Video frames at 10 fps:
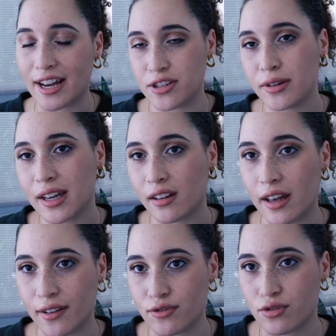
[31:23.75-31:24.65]
I do get a
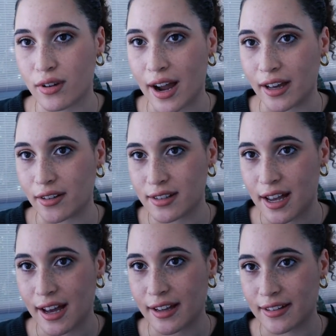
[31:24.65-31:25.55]
lot of trial
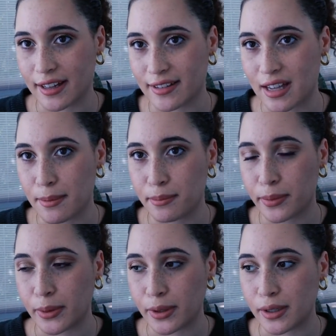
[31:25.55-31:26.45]
size, like
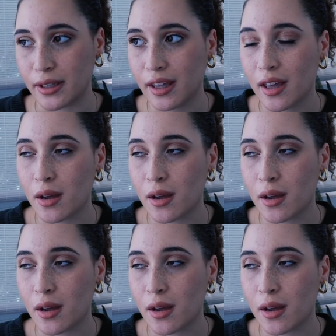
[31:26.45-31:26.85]
sample